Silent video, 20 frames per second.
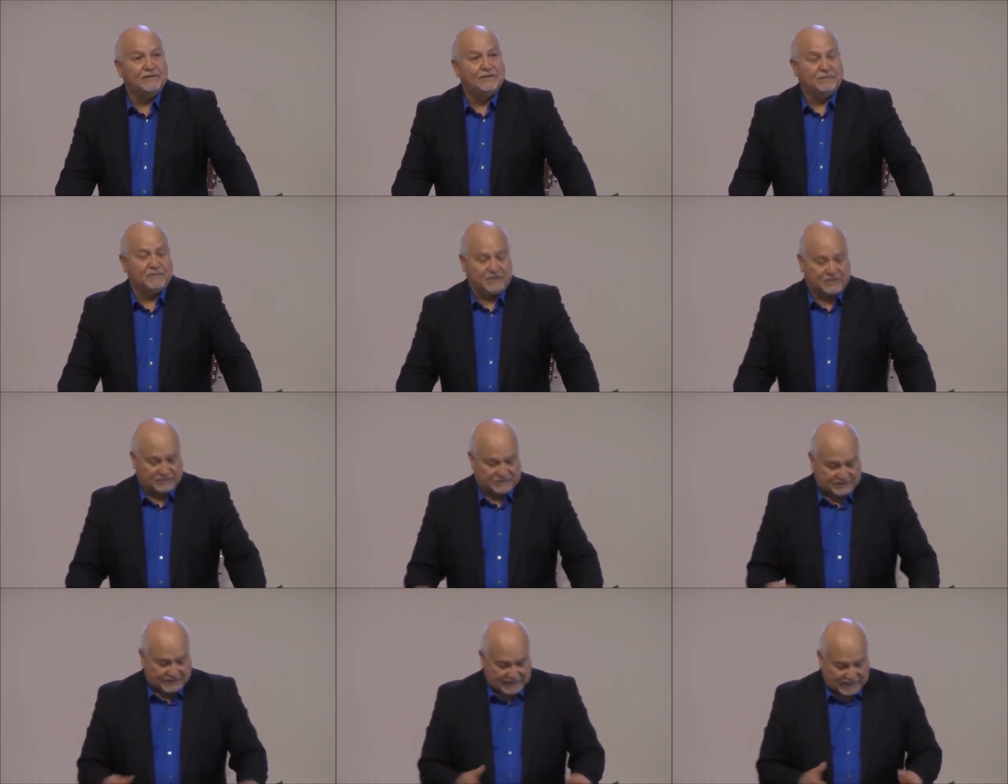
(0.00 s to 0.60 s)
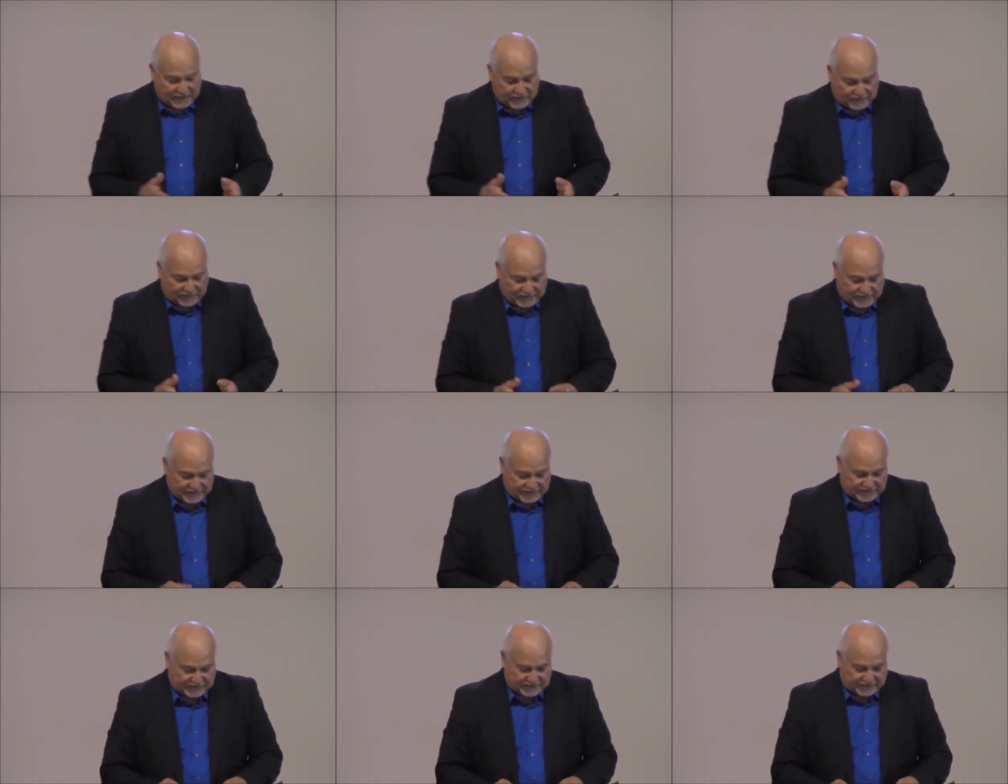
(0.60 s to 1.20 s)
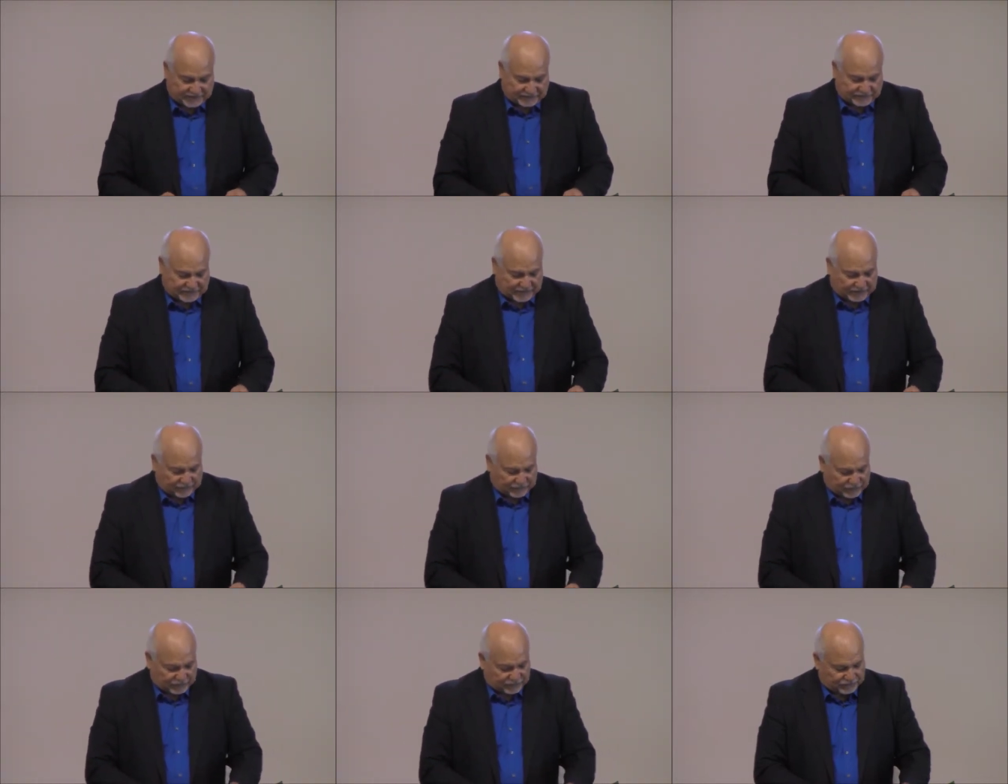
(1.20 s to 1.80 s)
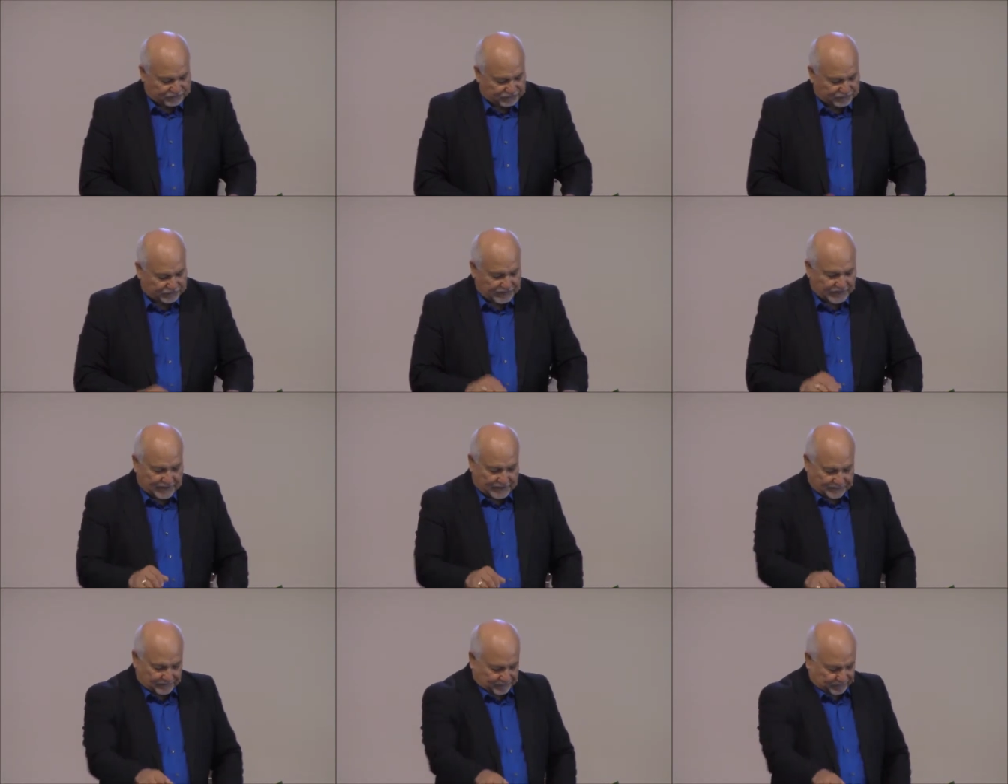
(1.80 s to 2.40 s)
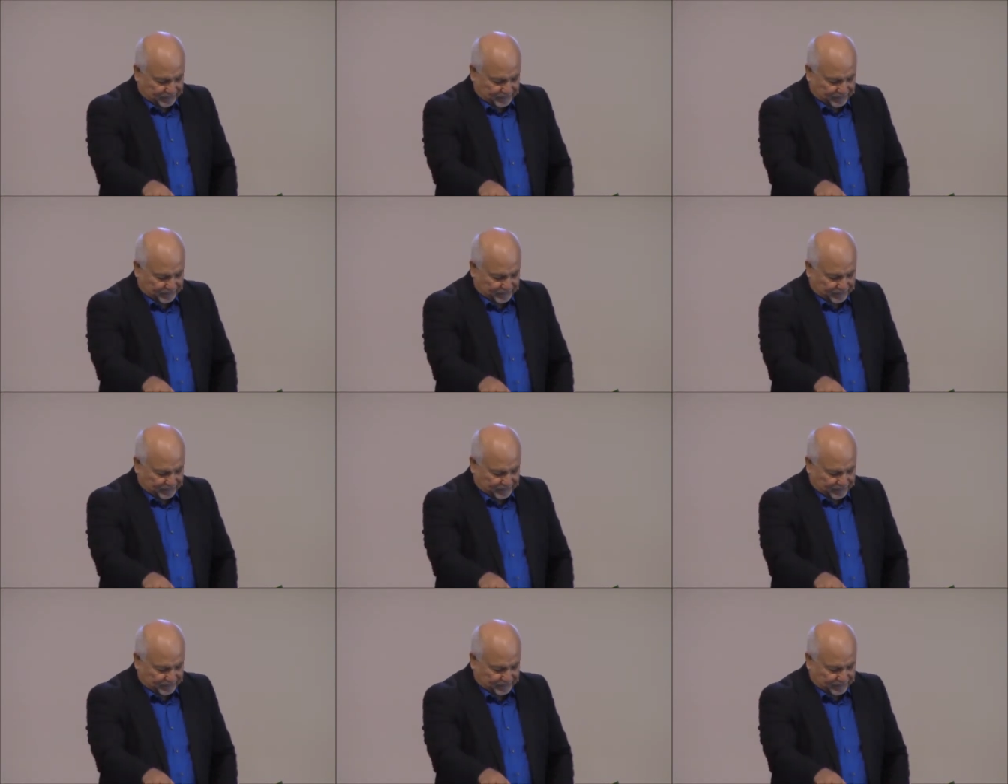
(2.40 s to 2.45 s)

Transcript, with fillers: Because now he starts to start in verse 15.